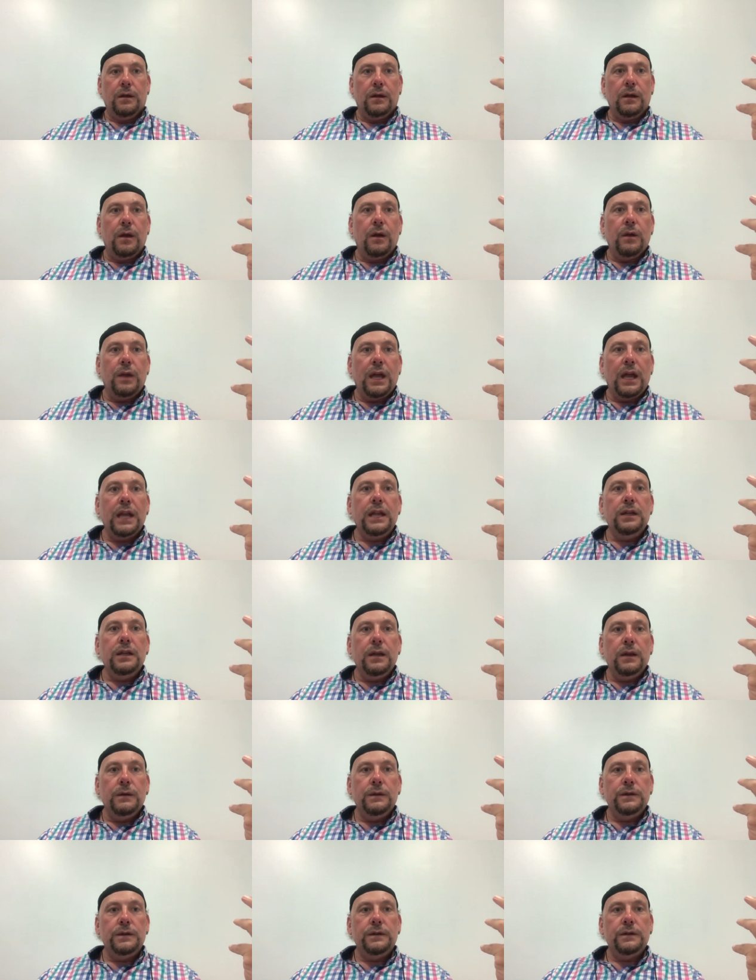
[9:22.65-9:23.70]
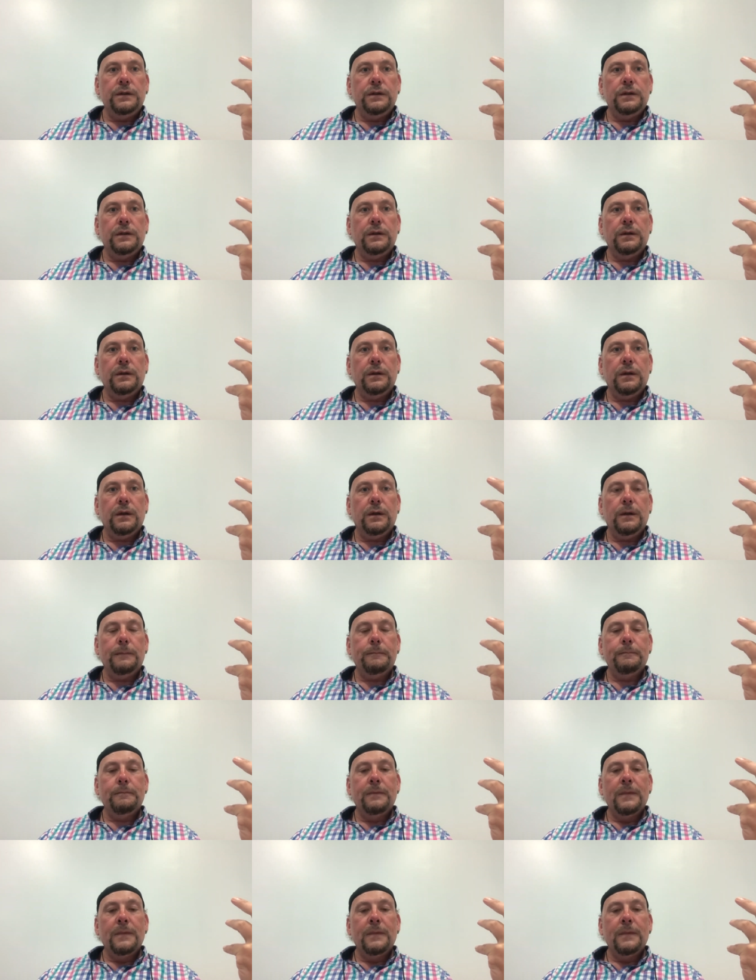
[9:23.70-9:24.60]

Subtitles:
cocaine use? Okay.